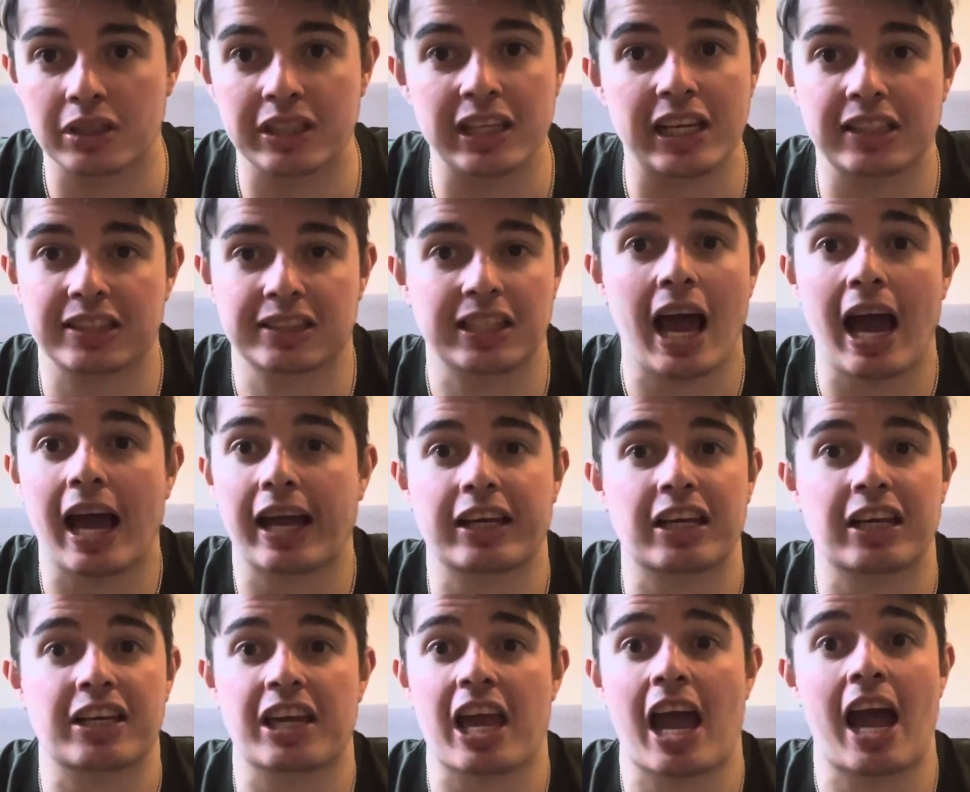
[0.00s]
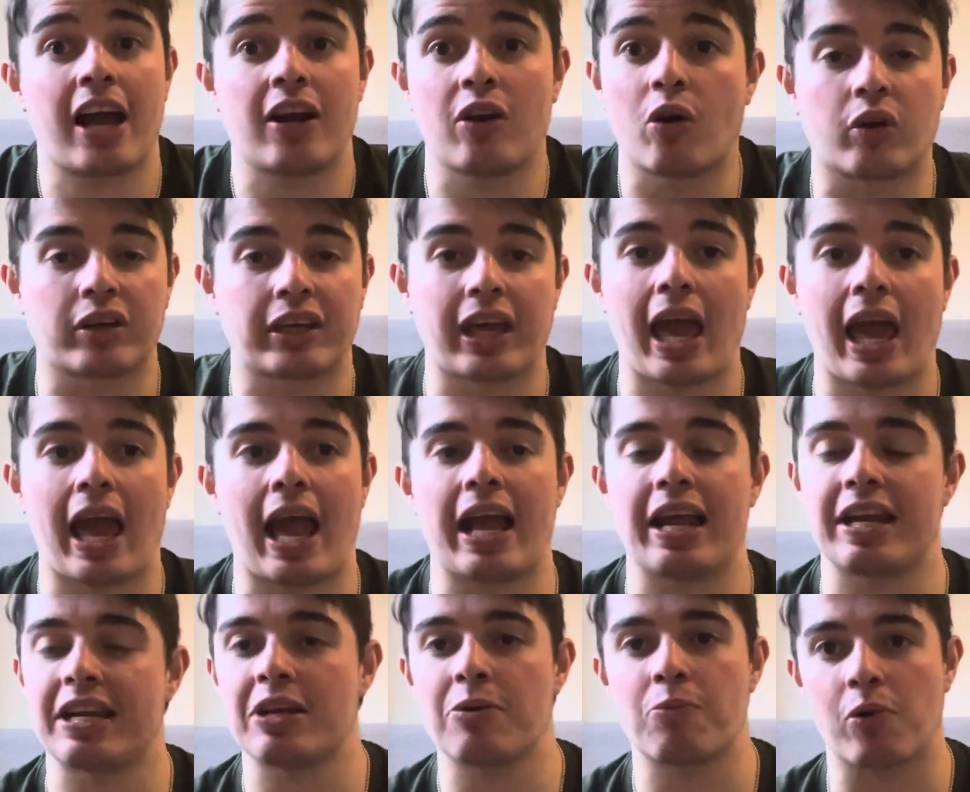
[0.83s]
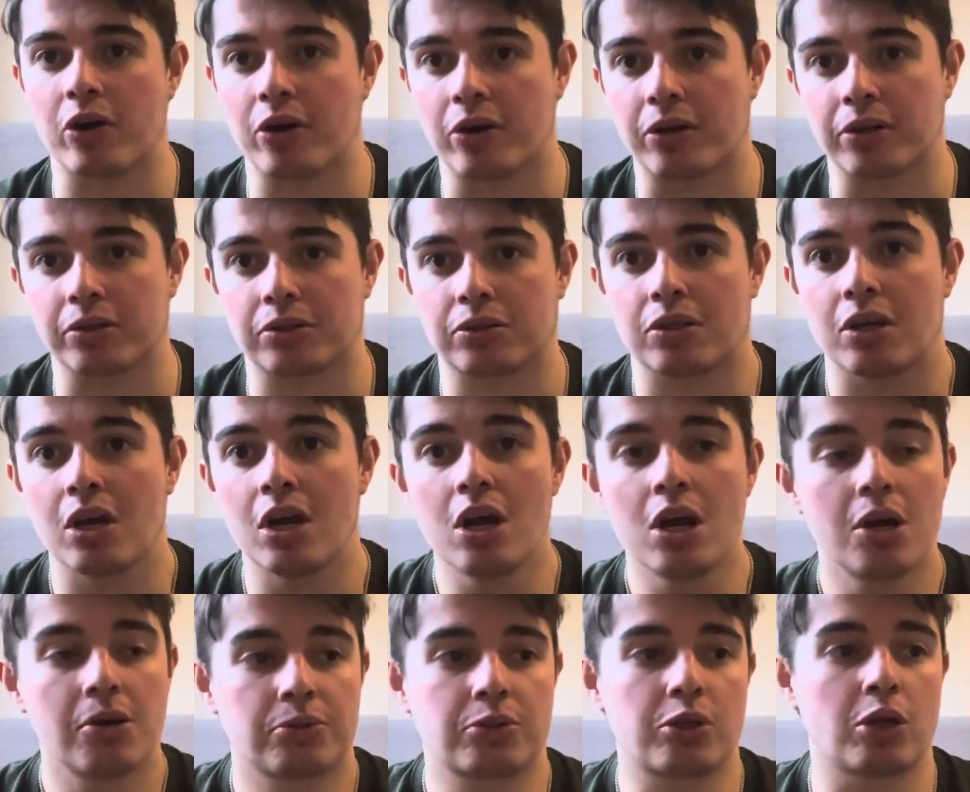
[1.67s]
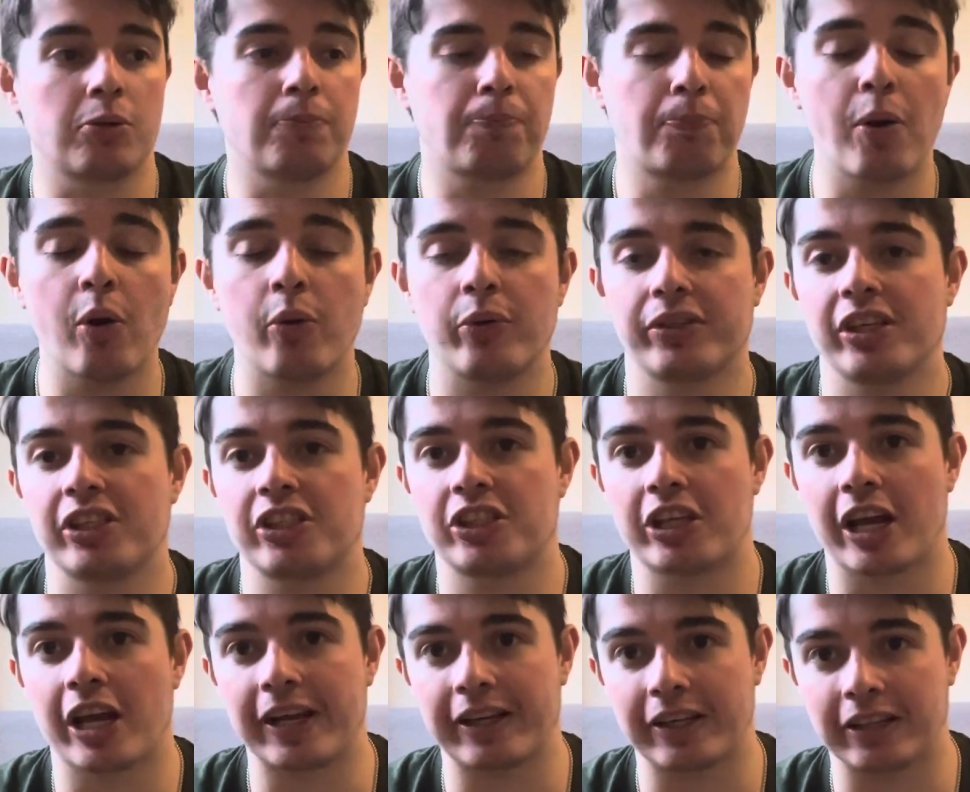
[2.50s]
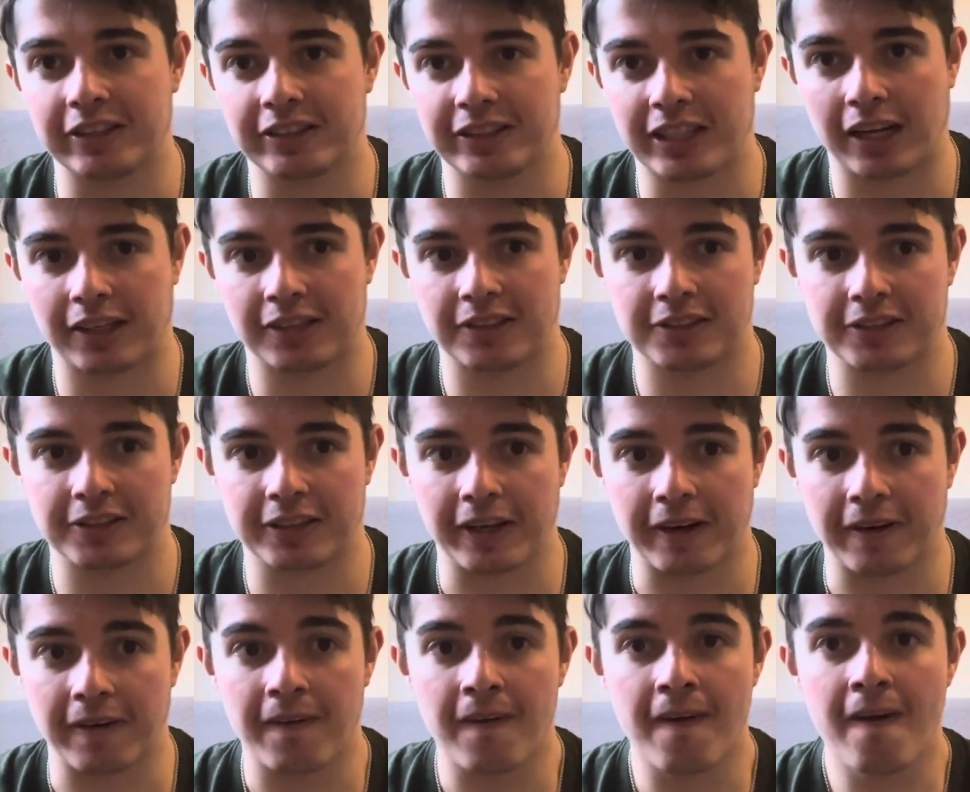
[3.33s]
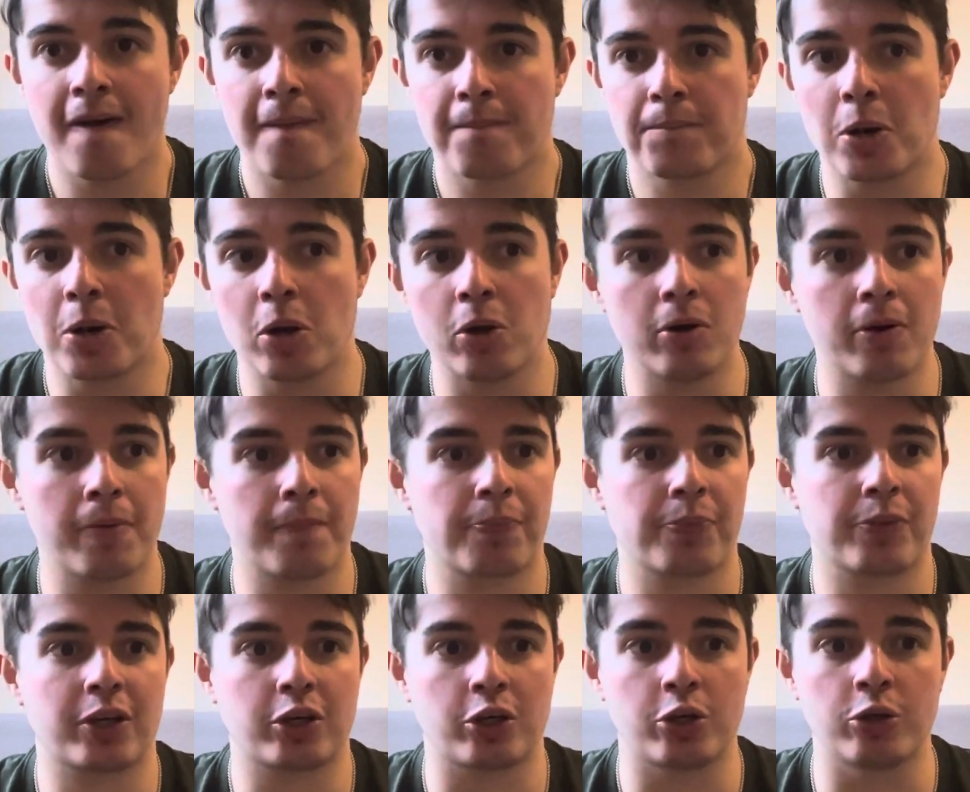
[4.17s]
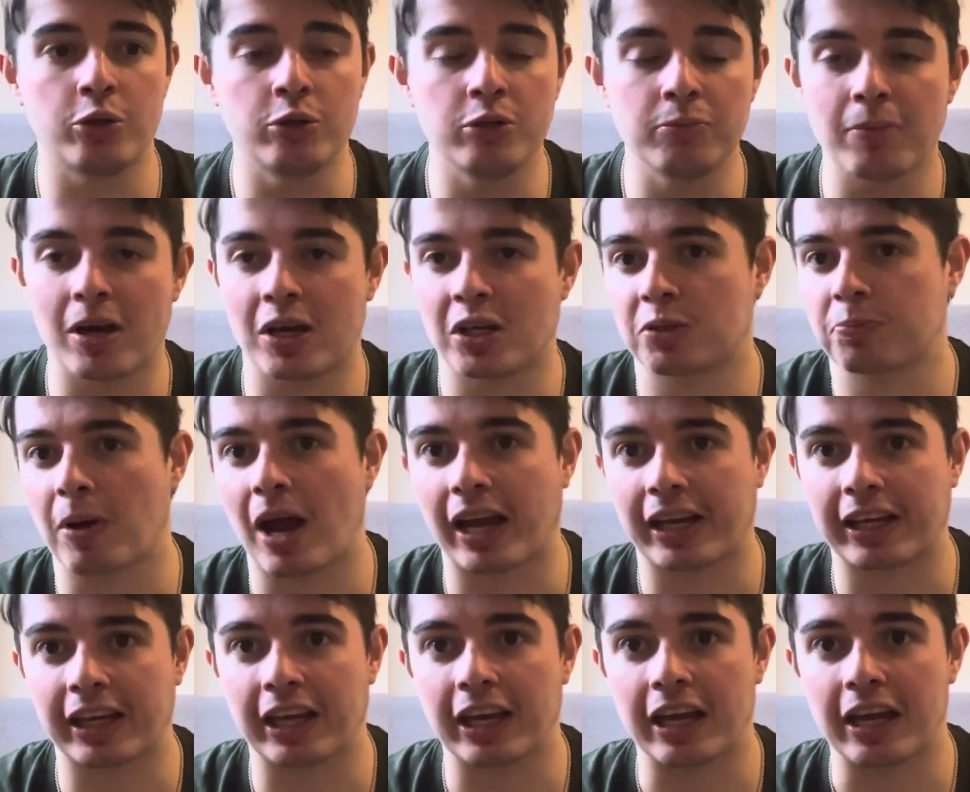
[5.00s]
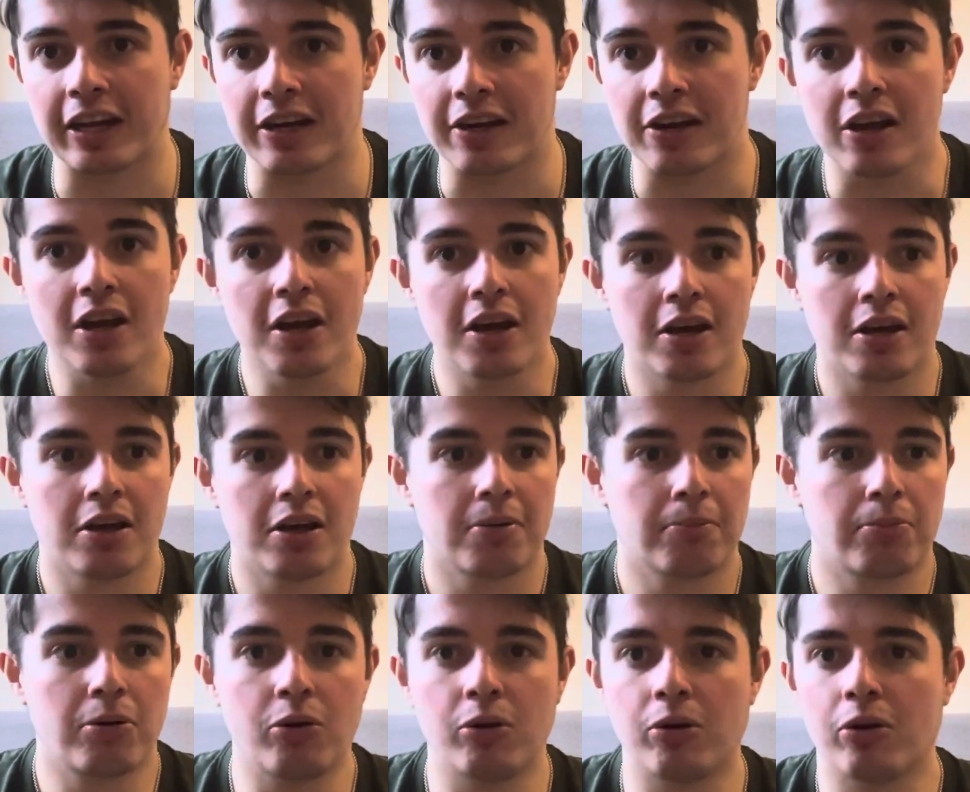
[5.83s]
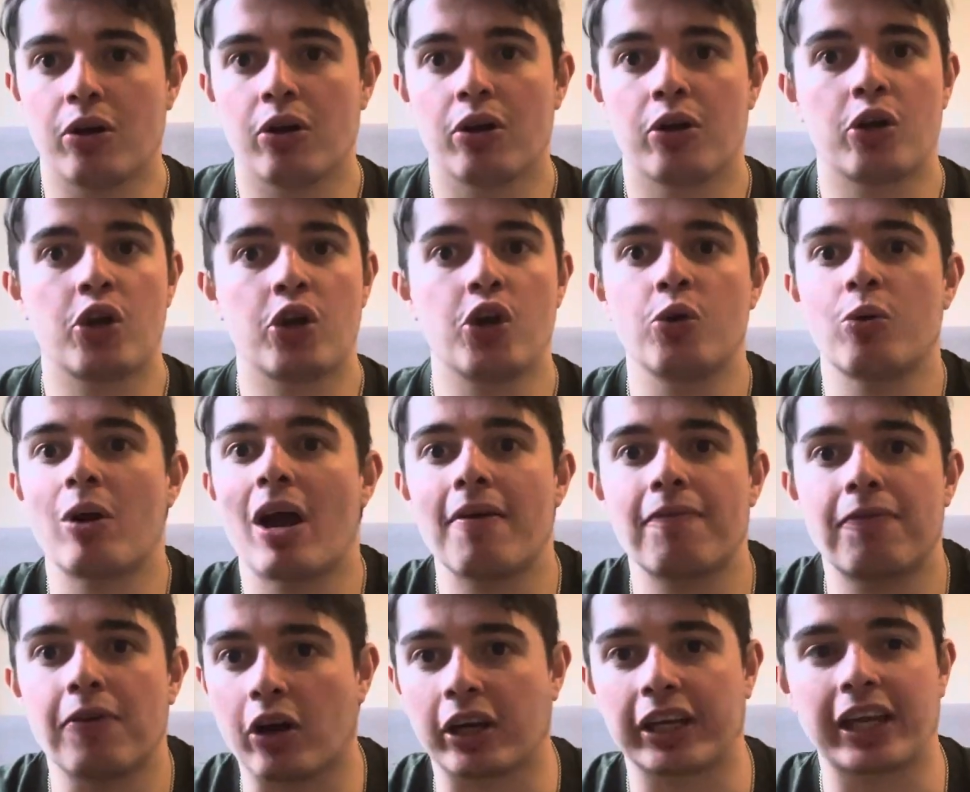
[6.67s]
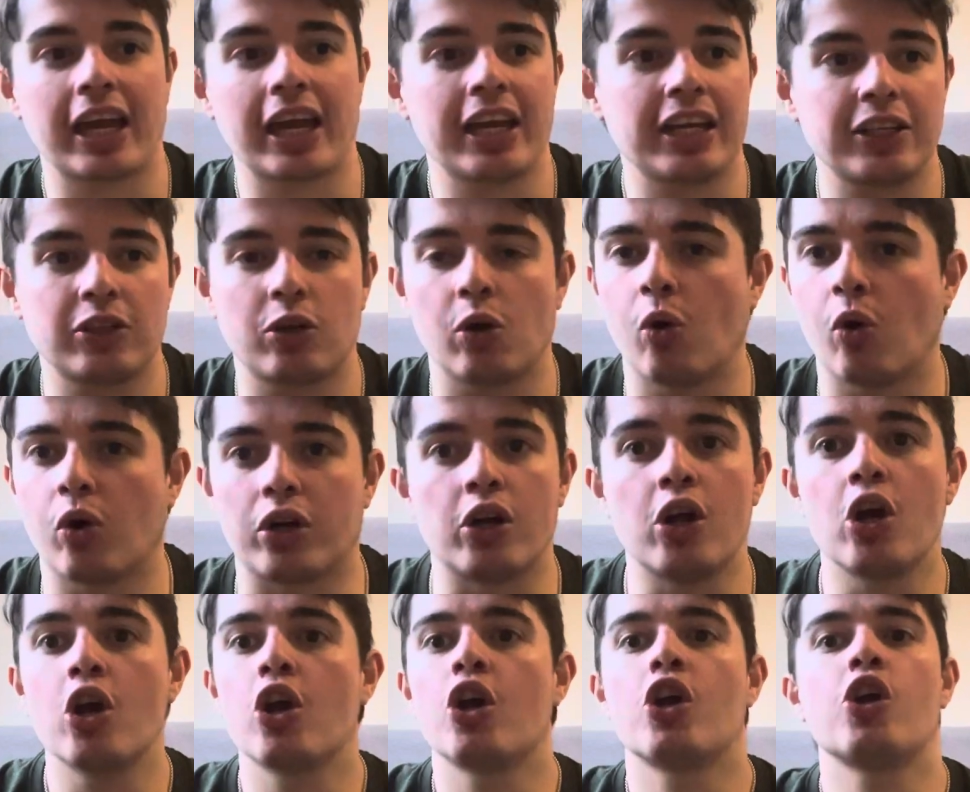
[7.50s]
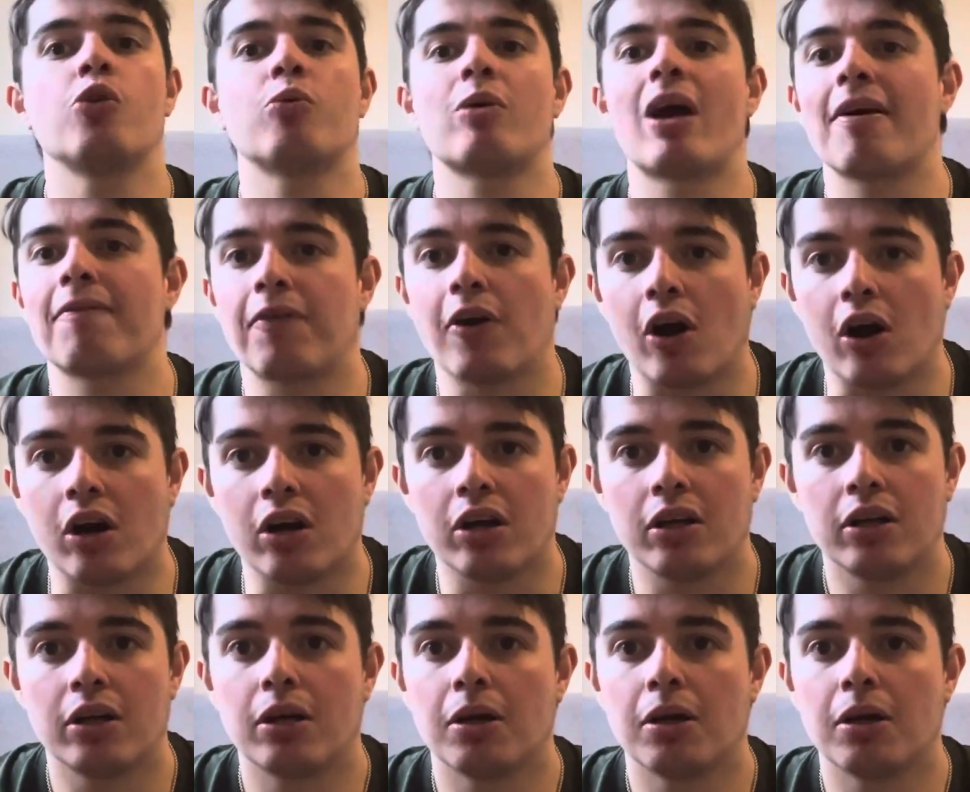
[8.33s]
The attack cannot get any worse. So put your Jayden Danns in, put Kumas back in, put whoever, Cade Gordon, whoever.